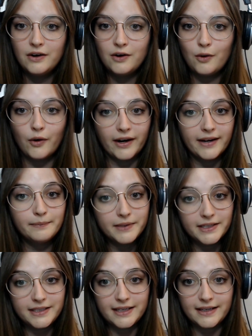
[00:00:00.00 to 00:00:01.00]
or
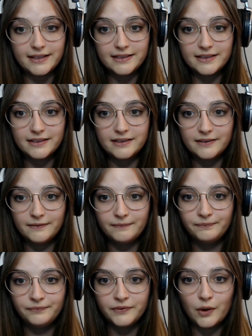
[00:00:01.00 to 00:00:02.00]
hypnotist,
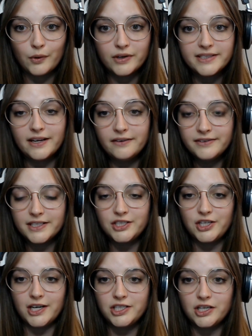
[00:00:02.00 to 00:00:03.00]
or
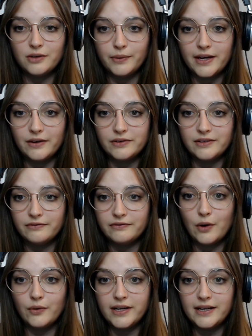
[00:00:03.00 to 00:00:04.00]
self-suggestion without
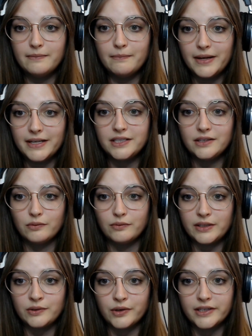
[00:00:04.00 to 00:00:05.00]
devoting mental
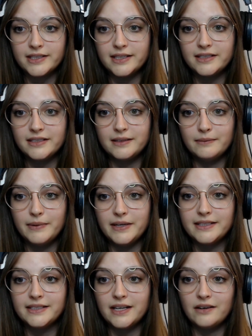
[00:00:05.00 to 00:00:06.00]
resources to being
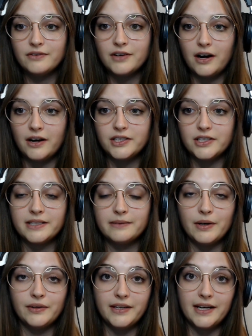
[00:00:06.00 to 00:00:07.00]
self-conscious
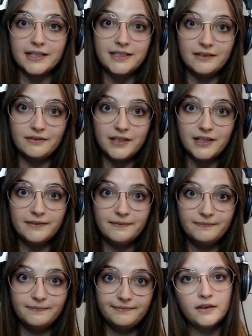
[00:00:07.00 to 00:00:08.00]
about the activity.
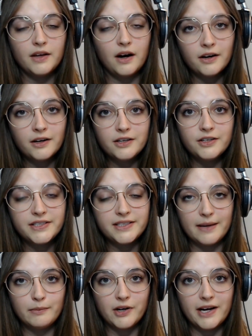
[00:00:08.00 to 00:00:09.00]
The article
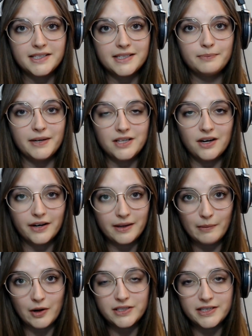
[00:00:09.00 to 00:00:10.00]
summarizes by talking
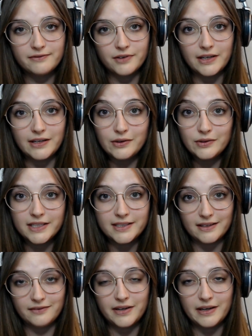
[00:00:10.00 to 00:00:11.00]
about different
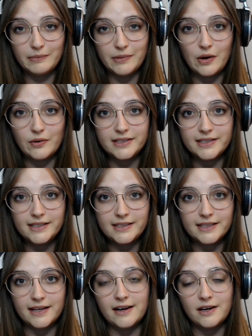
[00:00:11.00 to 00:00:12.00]
uses of
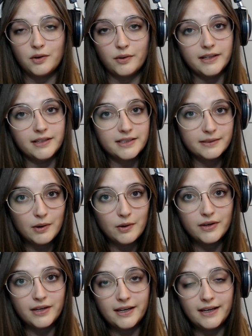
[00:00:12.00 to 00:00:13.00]
hypnosis, like quitting
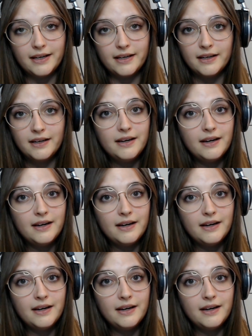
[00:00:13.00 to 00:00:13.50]
smoking,